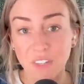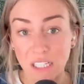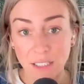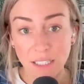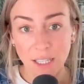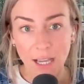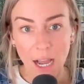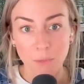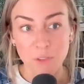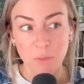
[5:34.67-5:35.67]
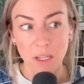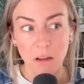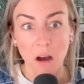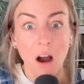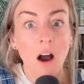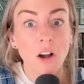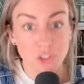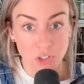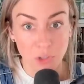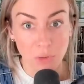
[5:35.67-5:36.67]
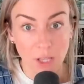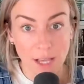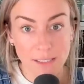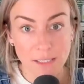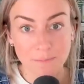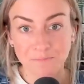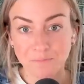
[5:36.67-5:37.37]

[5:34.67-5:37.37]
feeling like I was being underutilized